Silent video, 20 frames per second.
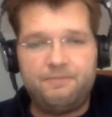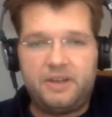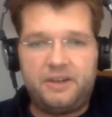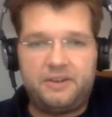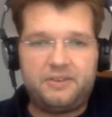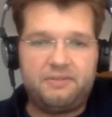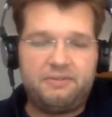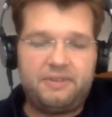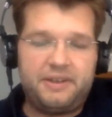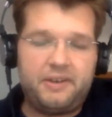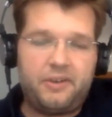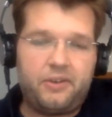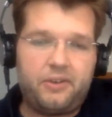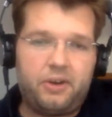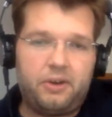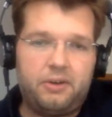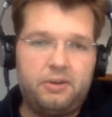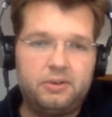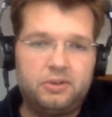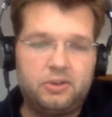There's a very
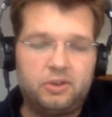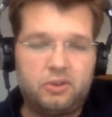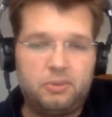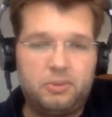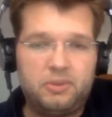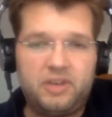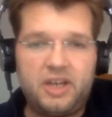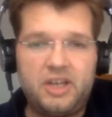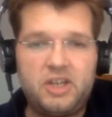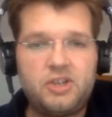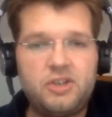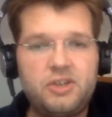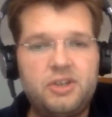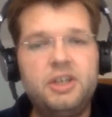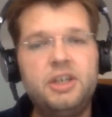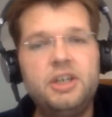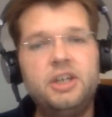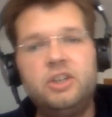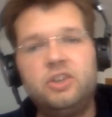thorough documentation.